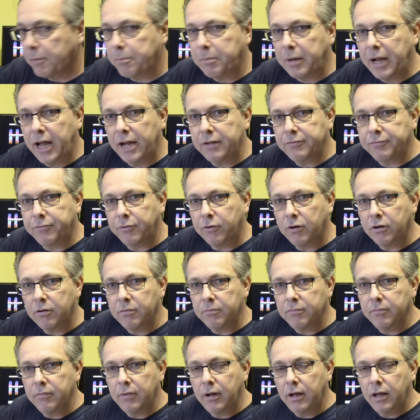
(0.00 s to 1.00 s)

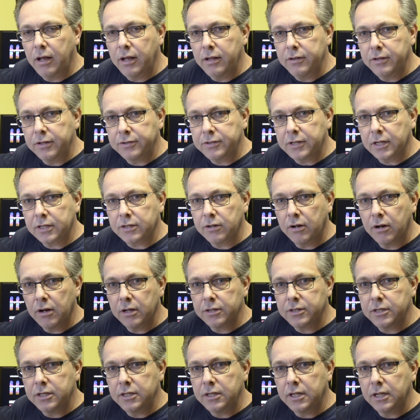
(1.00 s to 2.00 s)
platform, the
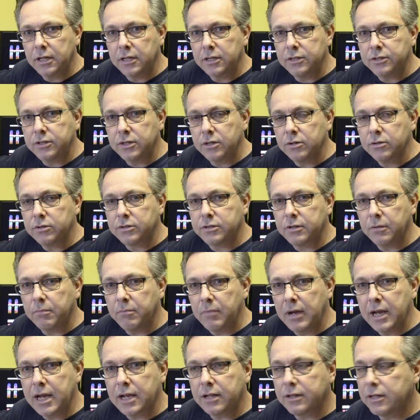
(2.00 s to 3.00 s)
technology that is used to
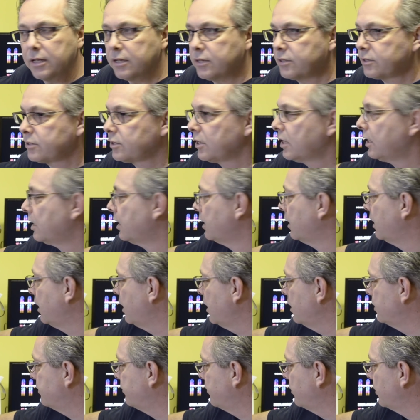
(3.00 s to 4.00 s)
make this
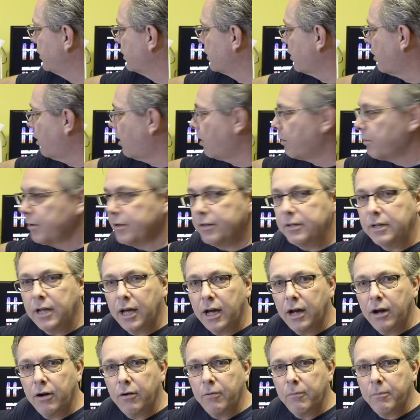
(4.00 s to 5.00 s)
is very common
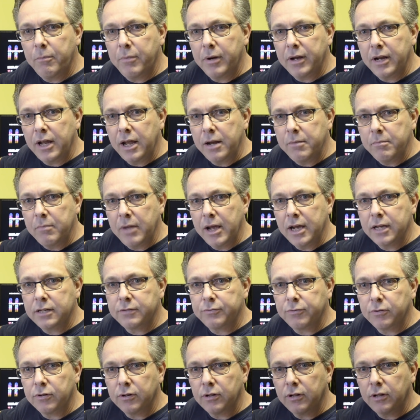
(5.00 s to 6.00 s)
now, but it makes
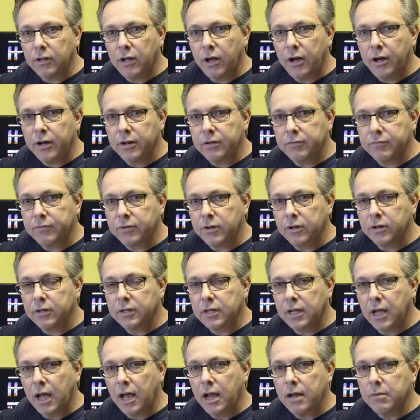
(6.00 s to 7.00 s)
for a lot of
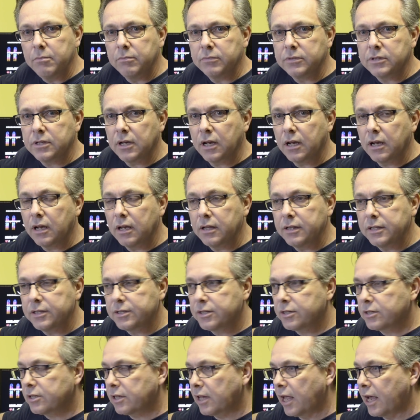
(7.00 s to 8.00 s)
good games.
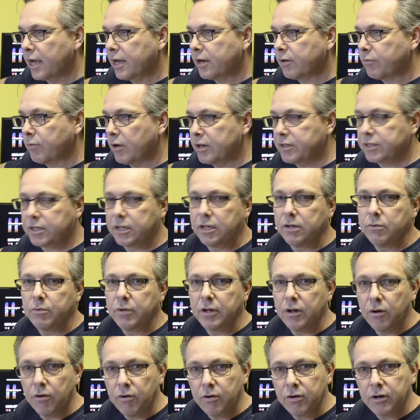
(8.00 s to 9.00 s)
This is like
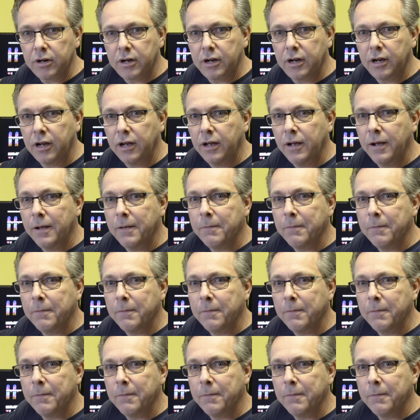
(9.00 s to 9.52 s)
Rescuing Orc,